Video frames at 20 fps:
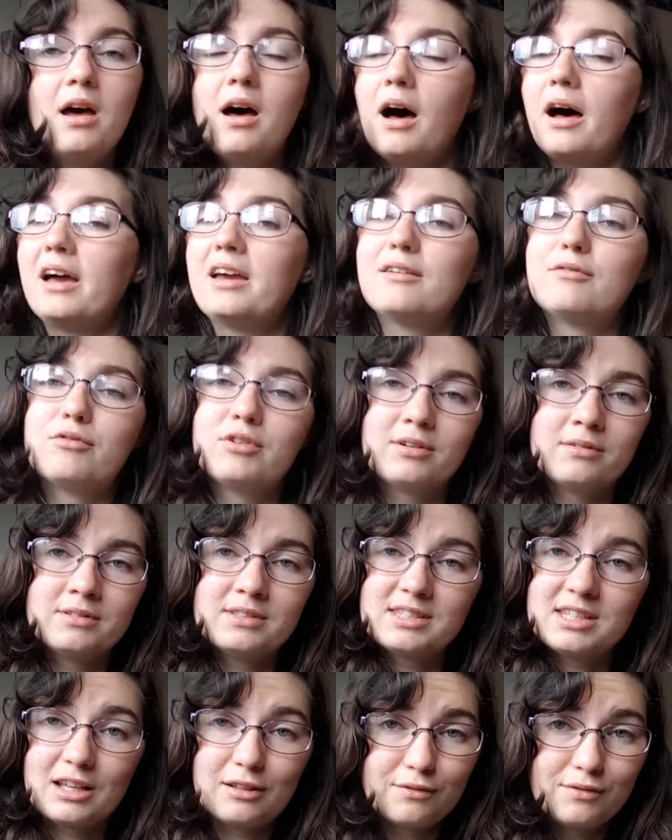I have written
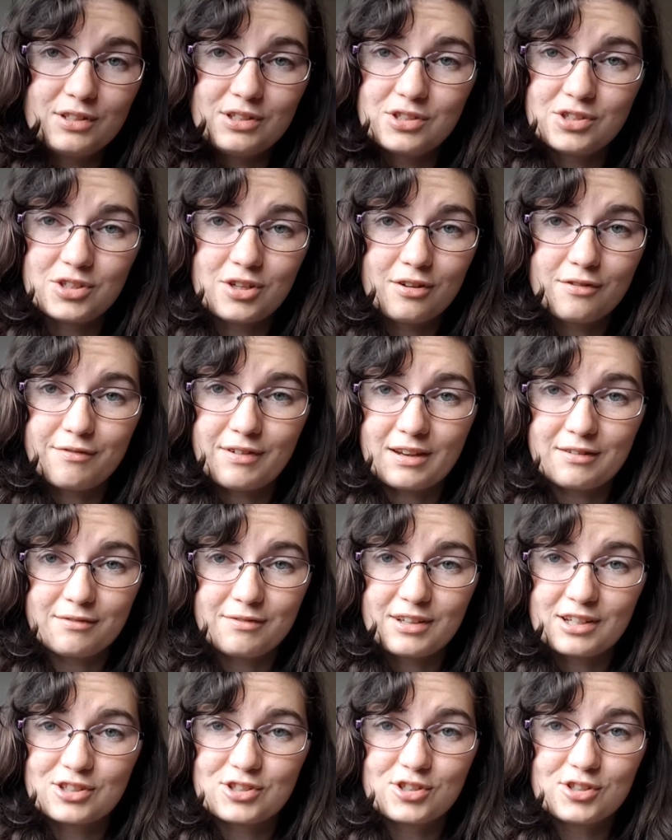self-insert
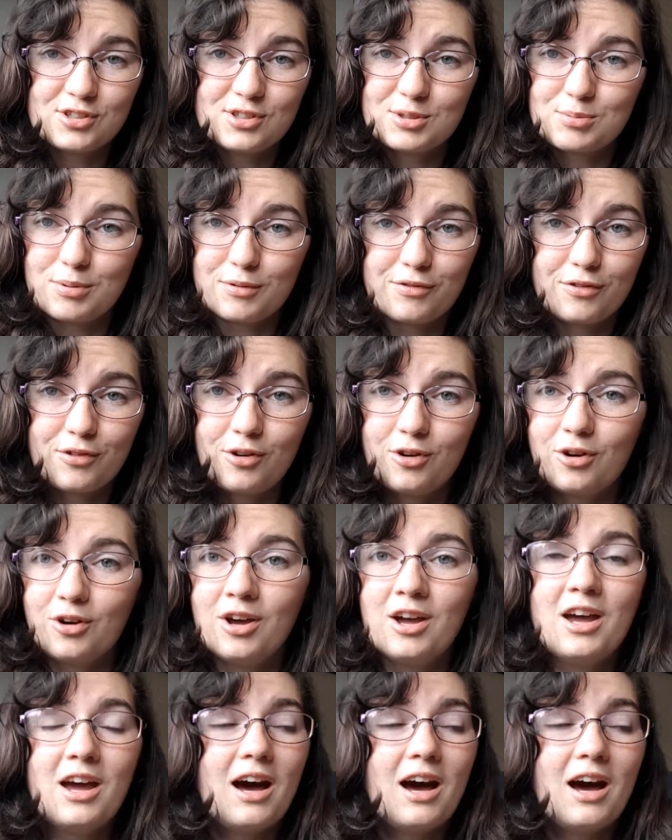fanfictions before.